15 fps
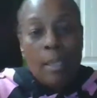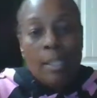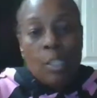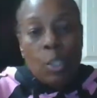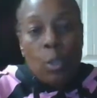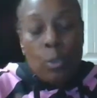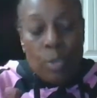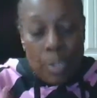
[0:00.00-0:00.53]

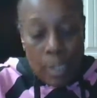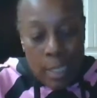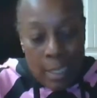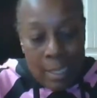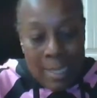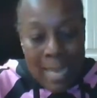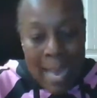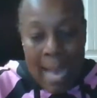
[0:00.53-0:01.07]
to
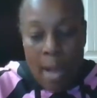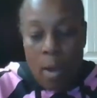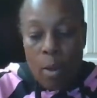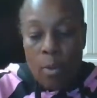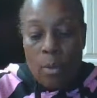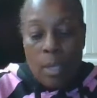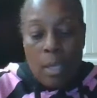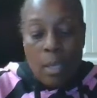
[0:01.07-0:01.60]
sit
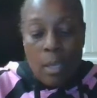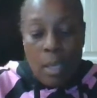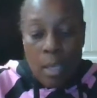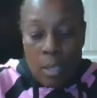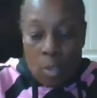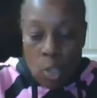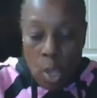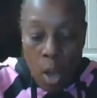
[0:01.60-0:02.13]
down
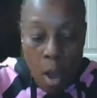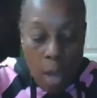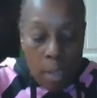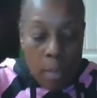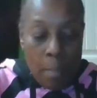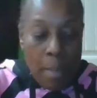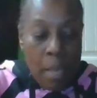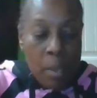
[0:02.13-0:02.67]
and talk
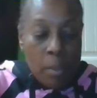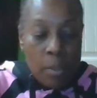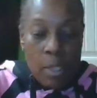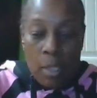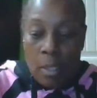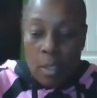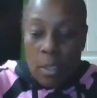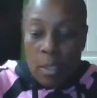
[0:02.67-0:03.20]
about
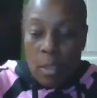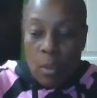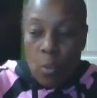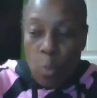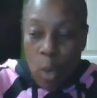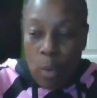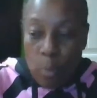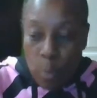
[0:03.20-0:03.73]

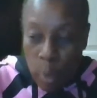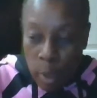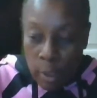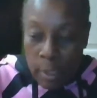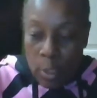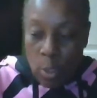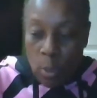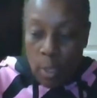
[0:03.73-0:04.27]
what
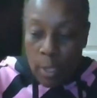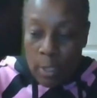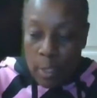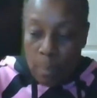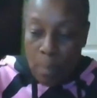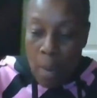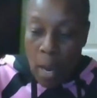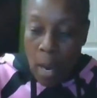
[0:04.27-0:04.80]
really
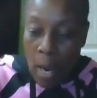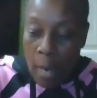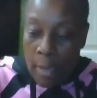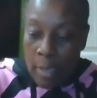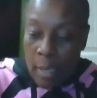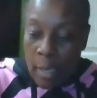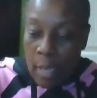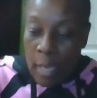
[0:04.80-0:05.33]
transpired.